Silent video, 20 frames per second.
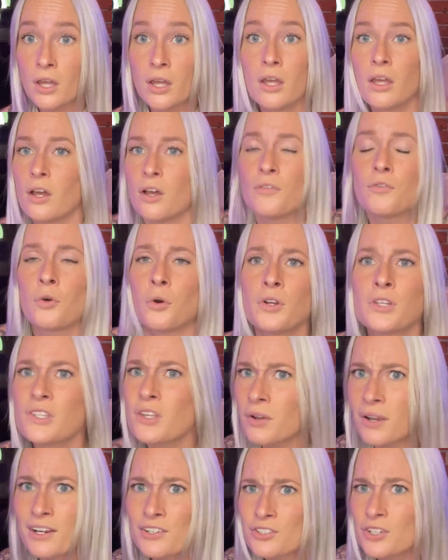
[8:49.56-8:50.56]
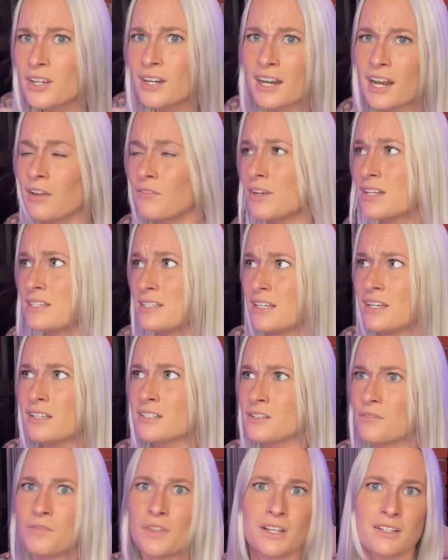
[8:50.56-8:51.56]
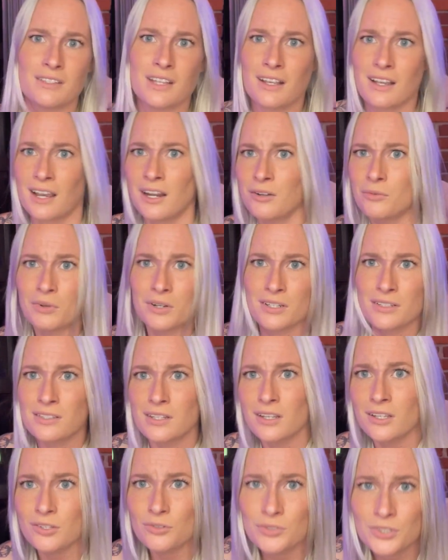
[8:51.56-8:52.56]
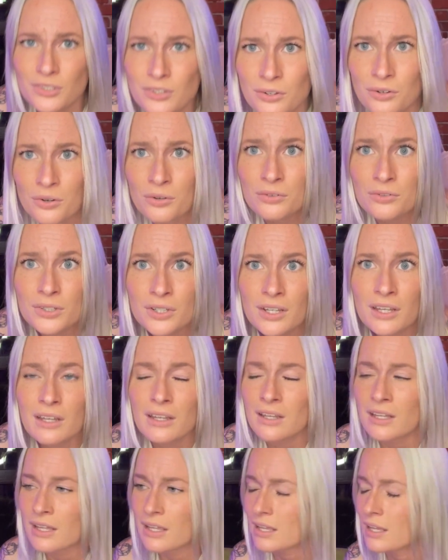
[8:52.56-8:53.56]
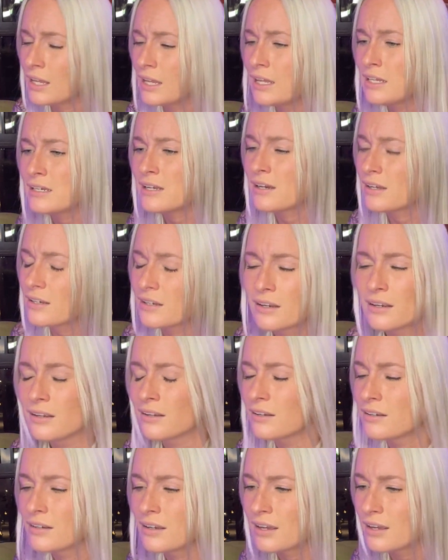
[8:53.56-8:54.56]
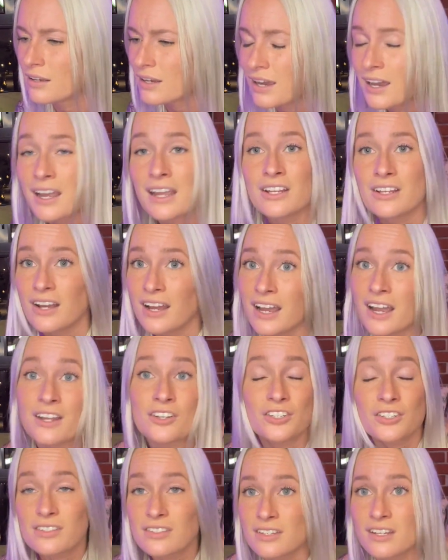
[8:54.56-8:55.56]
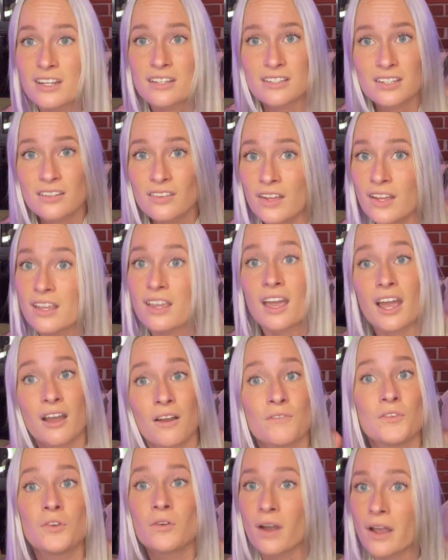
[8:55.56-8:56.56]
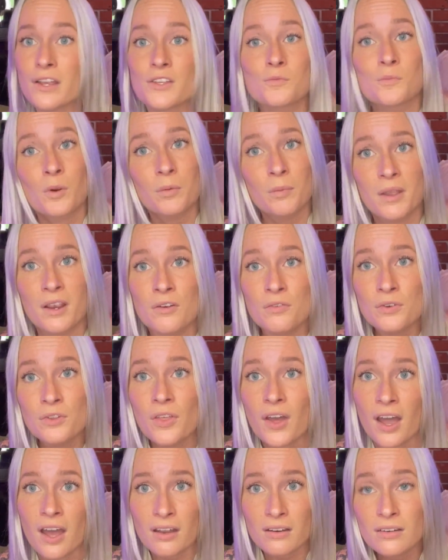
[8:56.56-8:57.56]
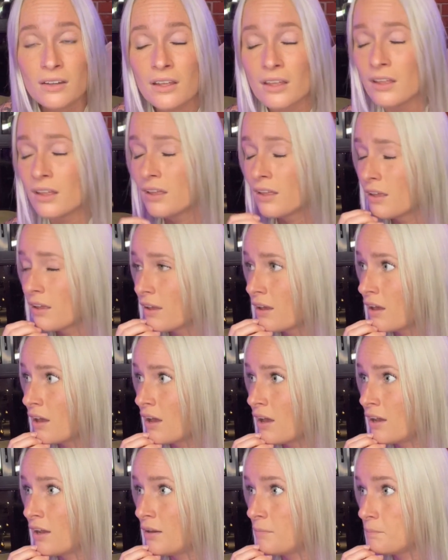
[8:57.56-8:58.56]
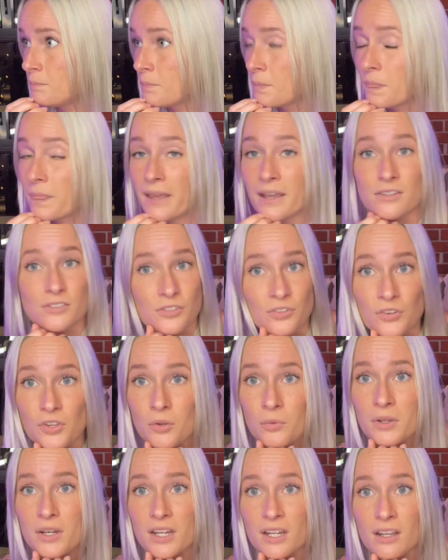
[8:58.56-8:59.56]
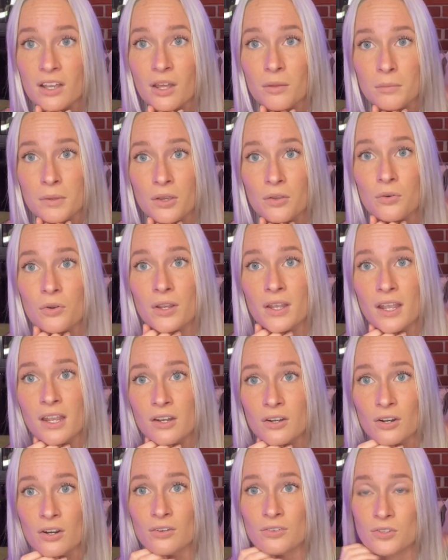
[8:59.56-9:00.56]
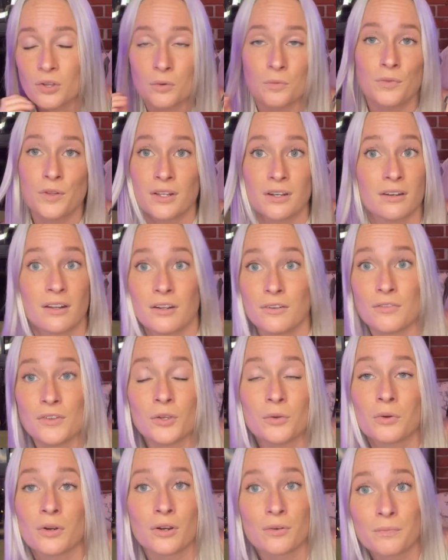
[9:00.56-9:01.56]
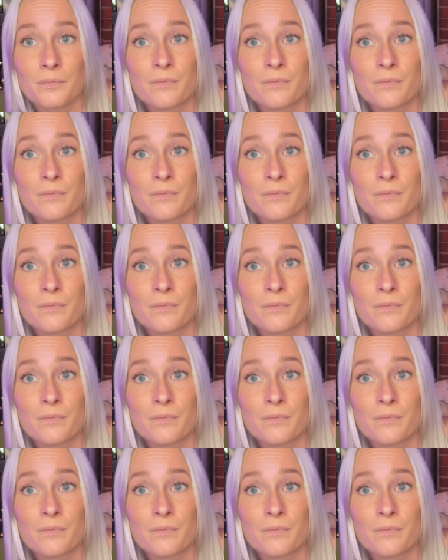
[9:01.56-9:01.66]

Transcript: Of course, they're actually going to have ideas of things they kind of want to see you do. And I just need to like have you guys prepare for that. As new and incoming creators, hopefully none of you are